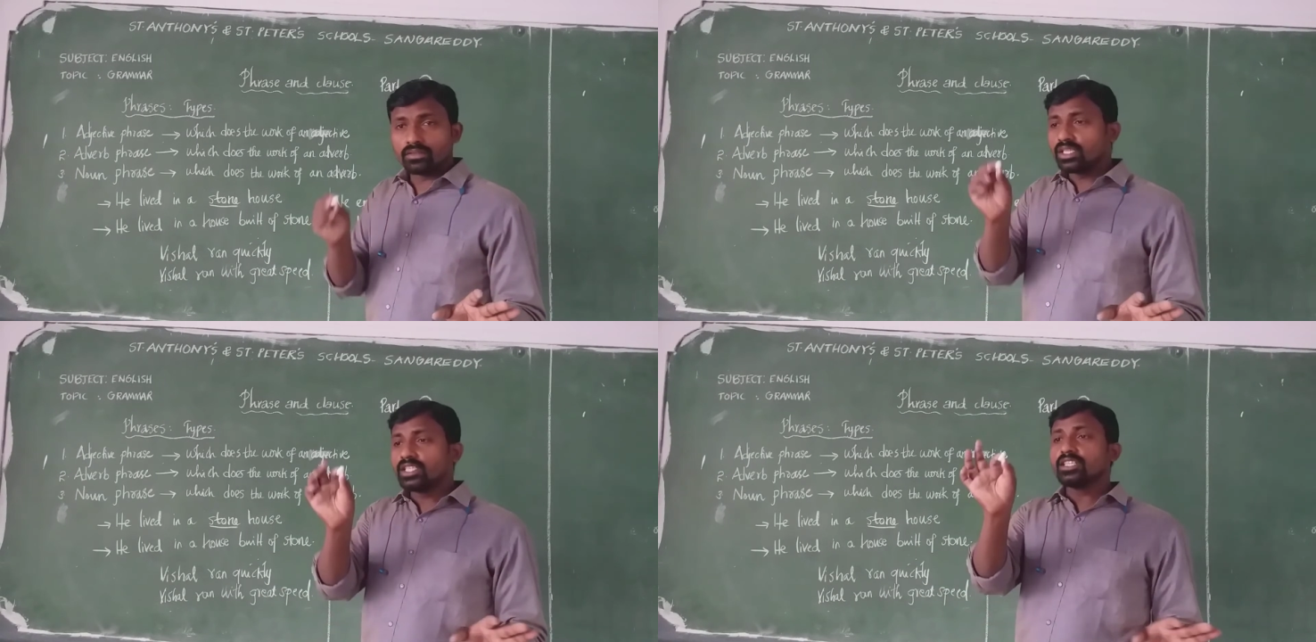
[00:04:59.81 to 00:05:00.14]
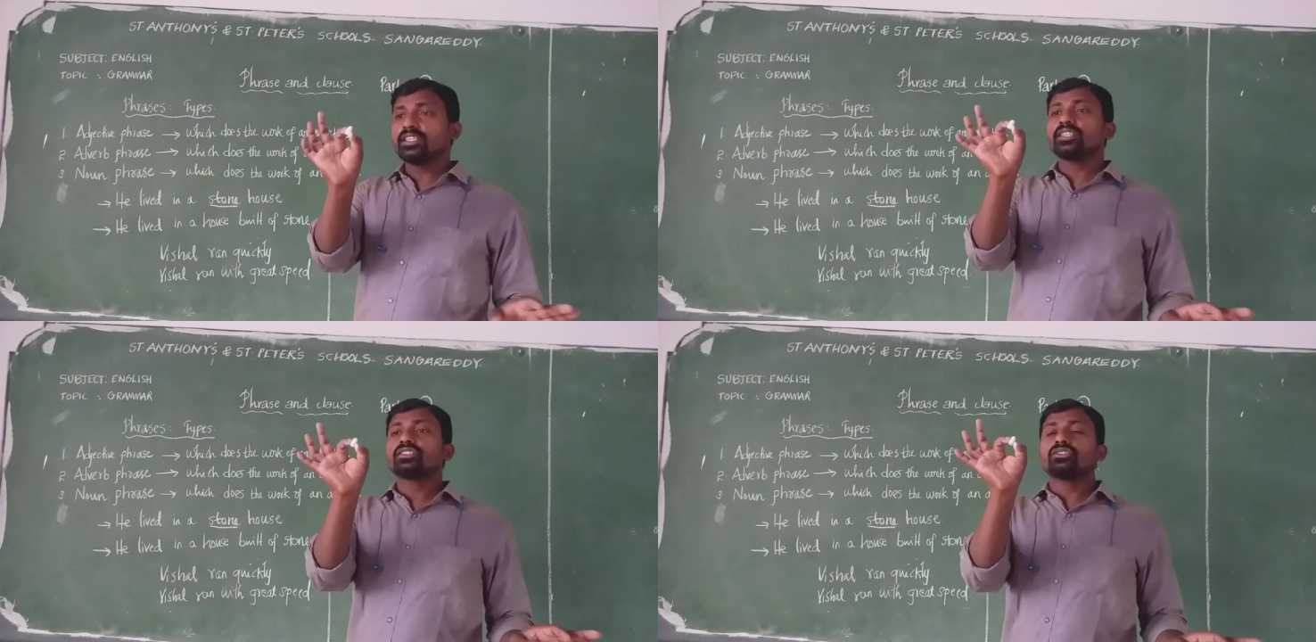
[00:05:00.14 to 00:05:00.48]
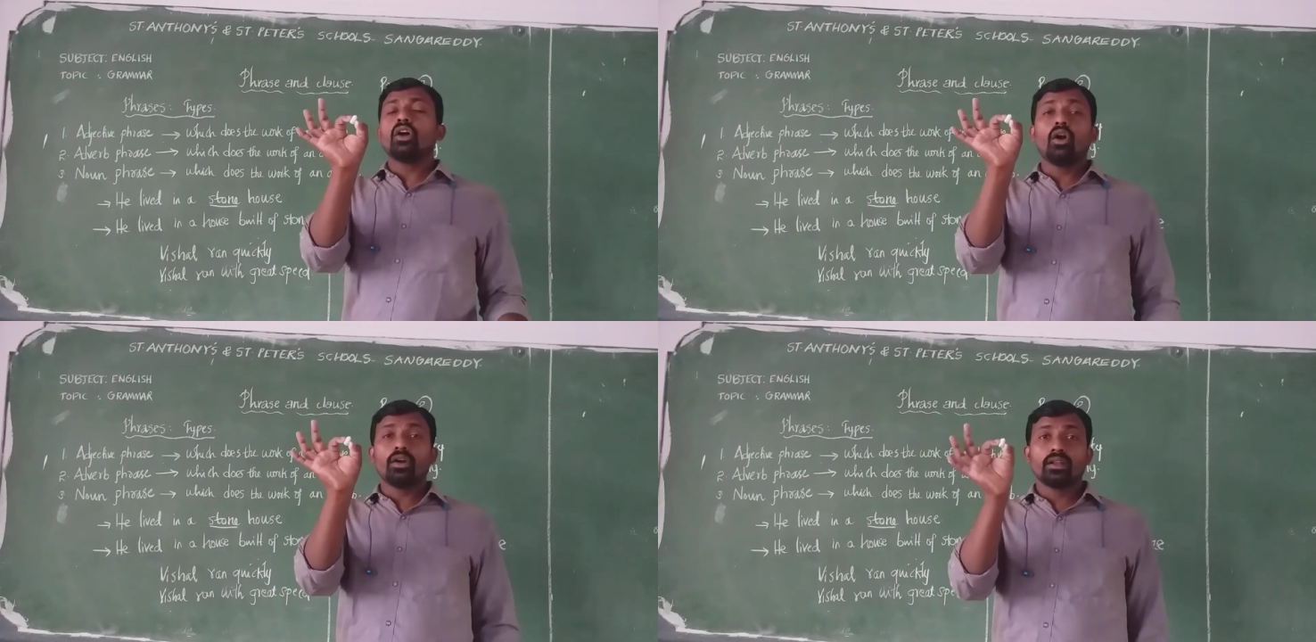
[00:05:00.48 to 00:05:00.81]
this is a
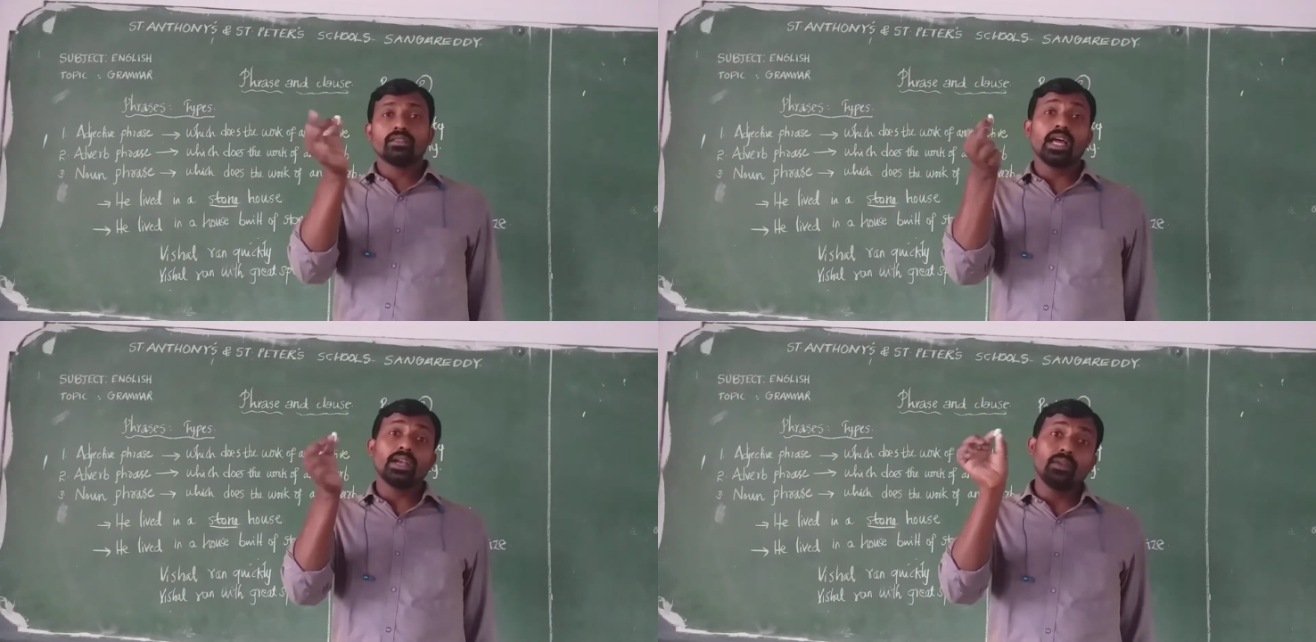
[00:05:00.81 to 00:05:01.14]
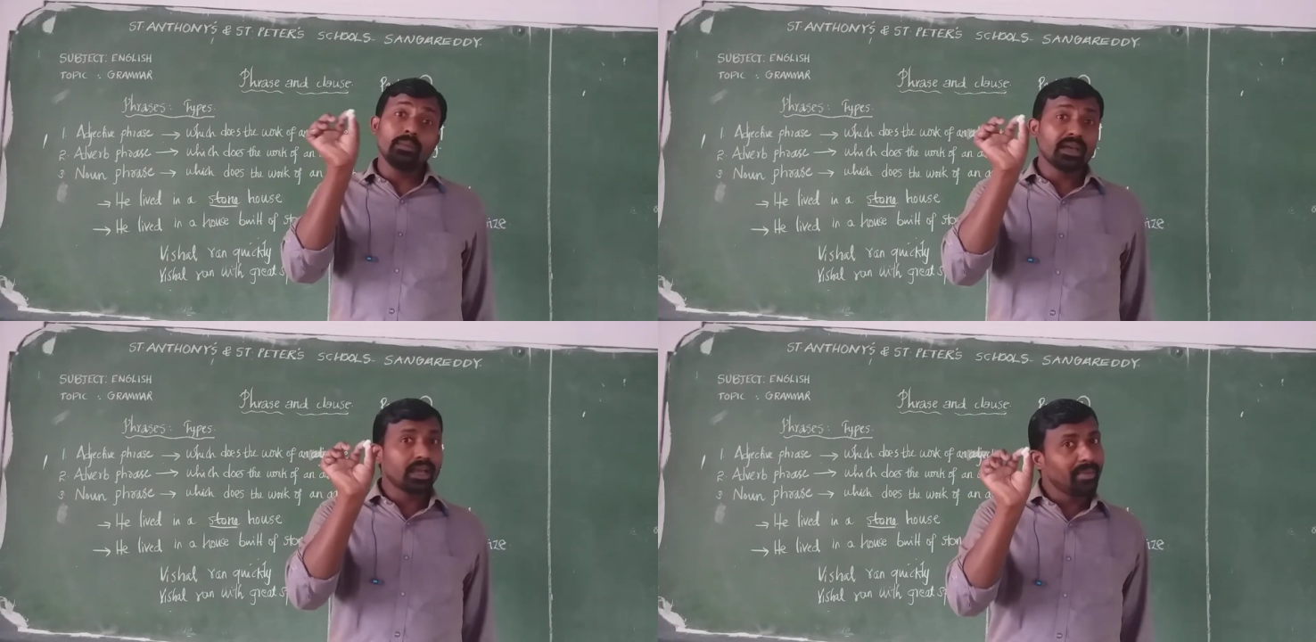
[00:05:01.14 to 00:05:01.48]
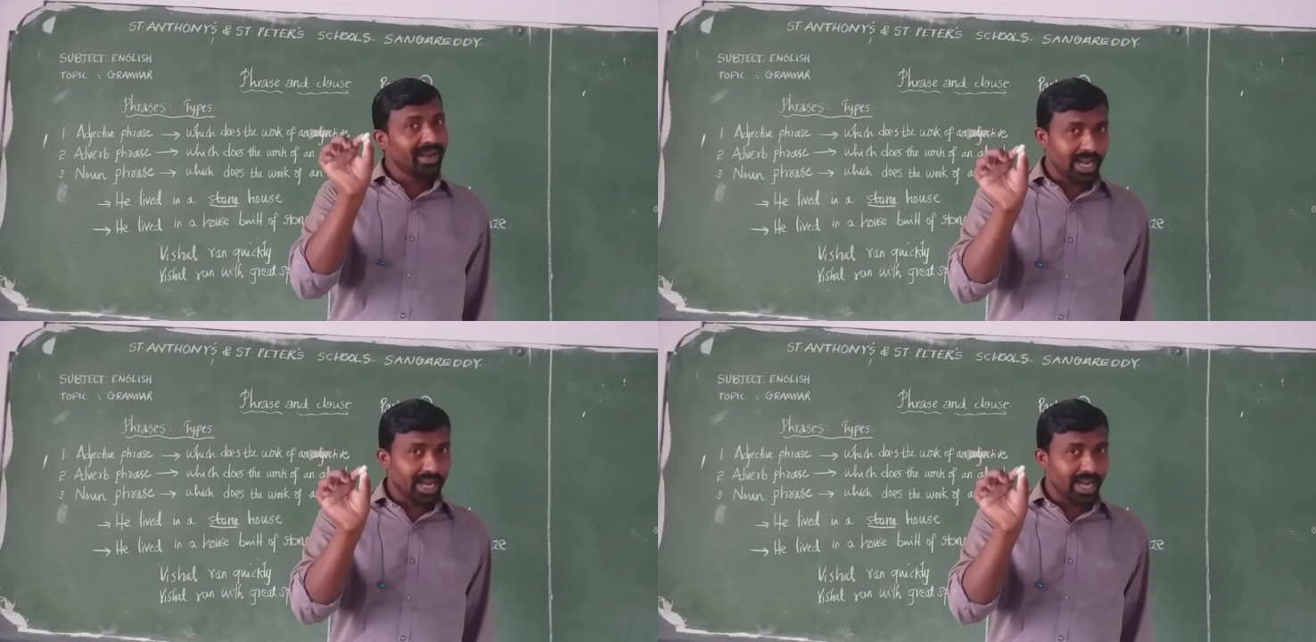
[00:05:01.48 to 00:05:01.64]
stone, that will become a